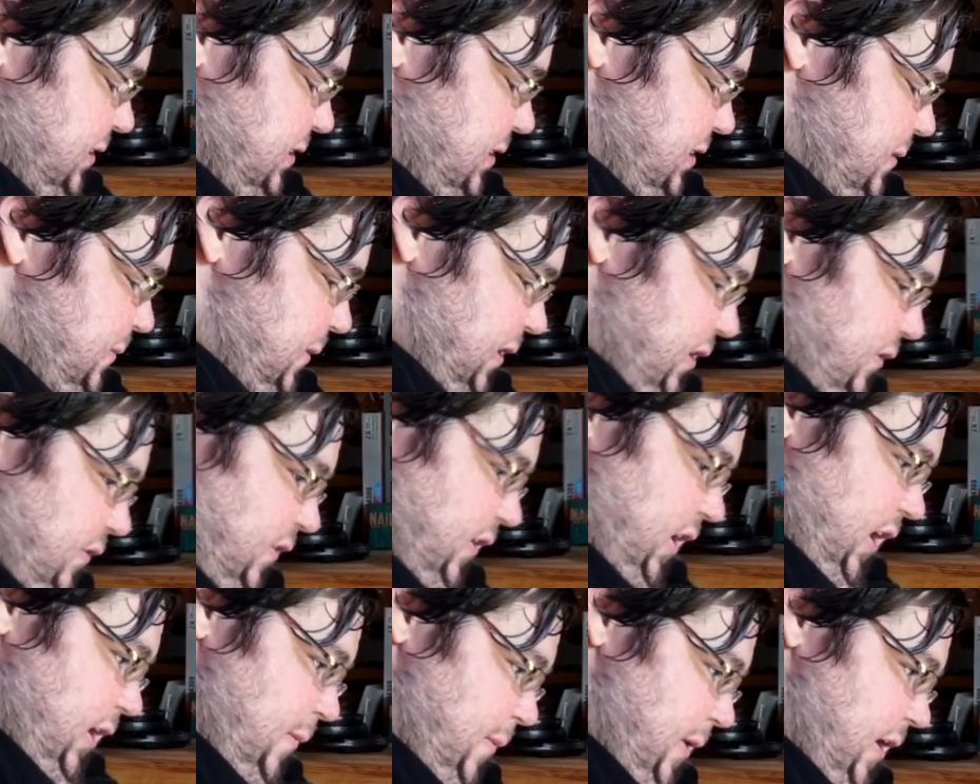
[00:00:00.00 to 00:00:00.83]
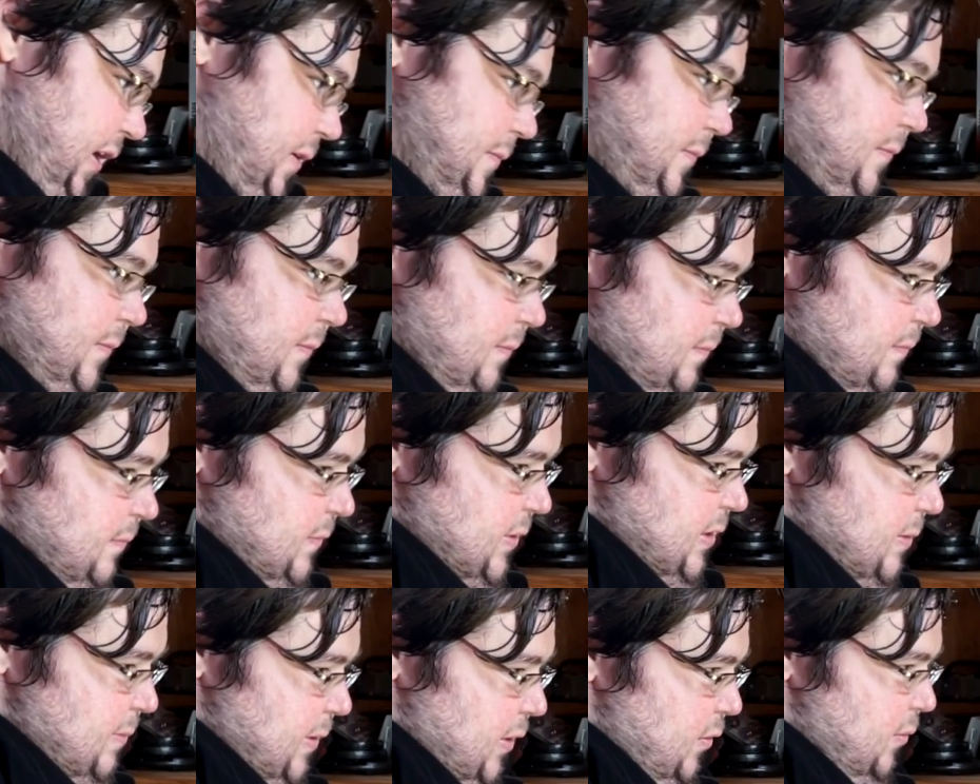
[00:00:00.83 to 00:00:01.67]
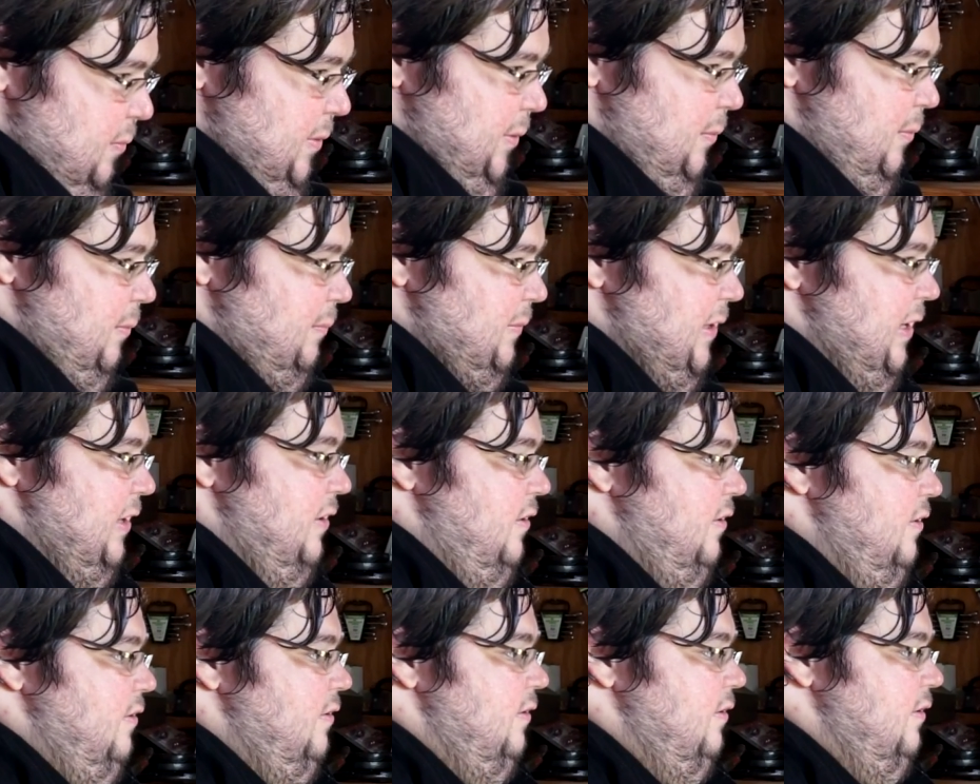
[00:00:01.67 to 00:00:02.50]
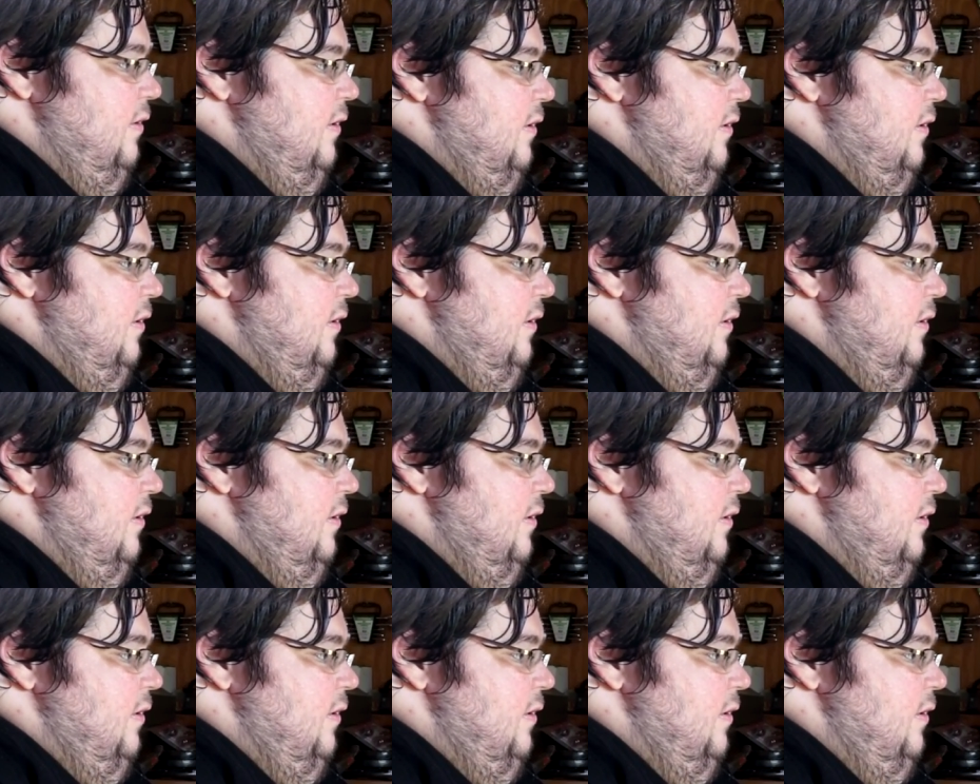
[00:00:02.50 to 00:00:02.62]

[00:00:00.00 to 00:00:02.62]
You might have forgot about him. You might remember him later.